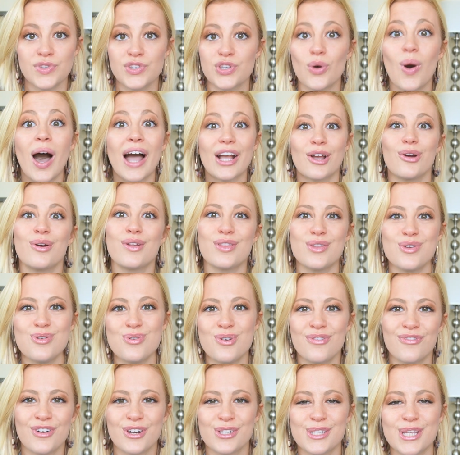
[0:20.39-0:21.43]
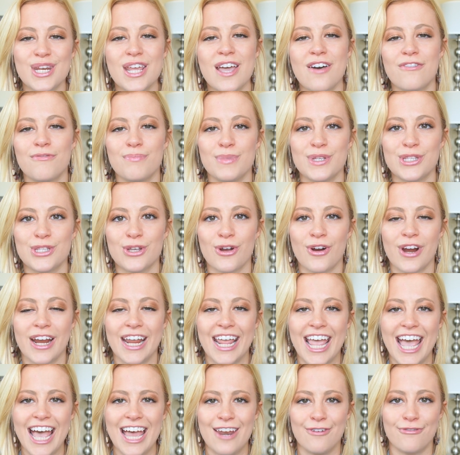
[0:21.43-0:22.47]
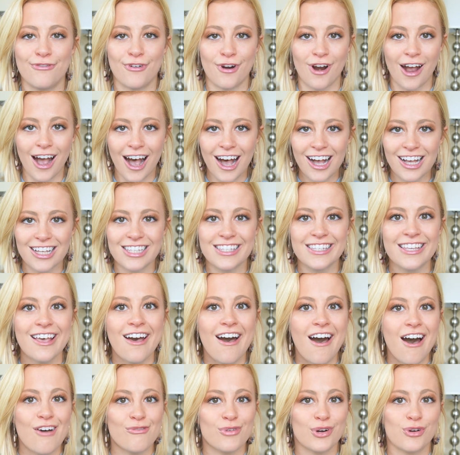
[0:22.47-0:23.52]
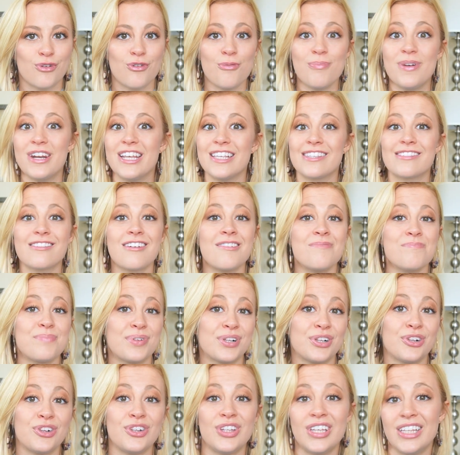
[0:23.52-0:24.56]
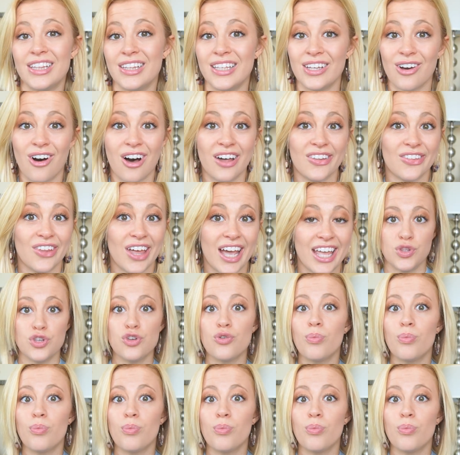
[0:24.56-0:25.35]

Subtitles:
So I go to the University of Missouri, and for us, recruitment is completely online.